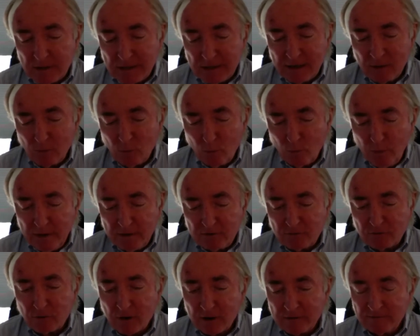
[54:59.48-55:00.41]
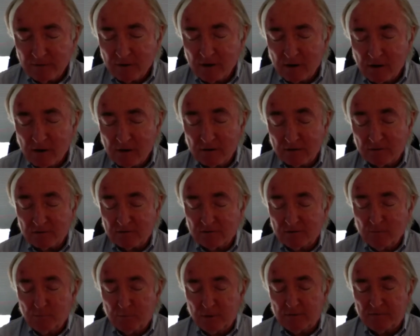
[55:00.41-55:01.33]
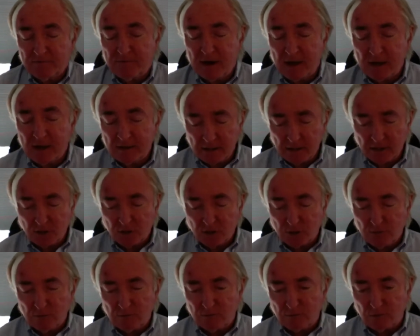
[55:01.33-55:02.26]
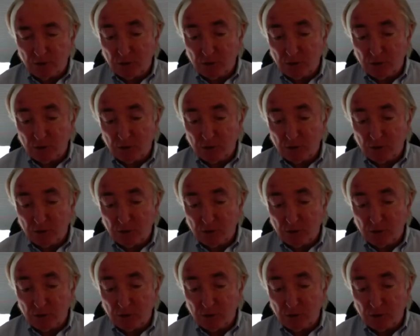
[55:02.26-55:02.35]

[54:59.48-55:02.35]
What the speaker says: we try very hard to simplify the issues so that you